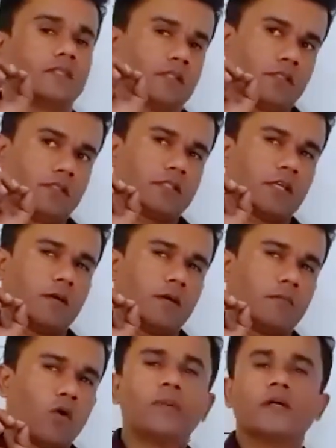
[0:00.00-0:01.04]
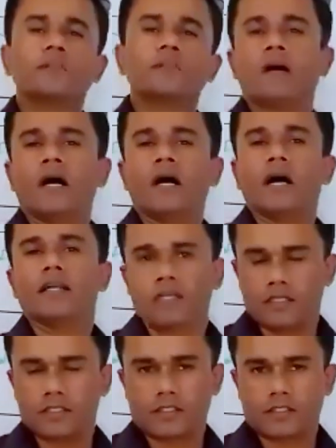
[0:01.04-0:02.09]
some copper
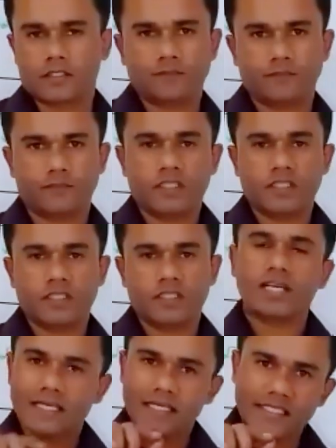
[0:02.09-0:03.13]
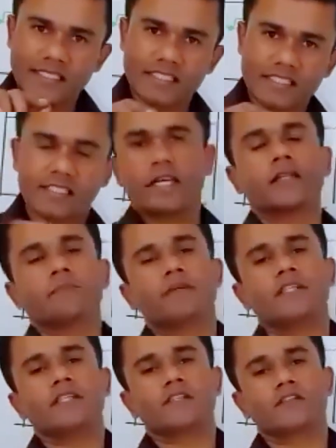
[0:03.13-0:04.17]
particles inside the
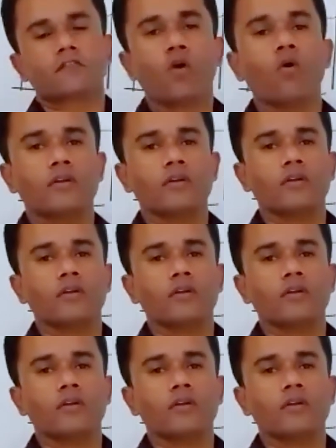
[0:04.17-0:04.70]
piece of gold.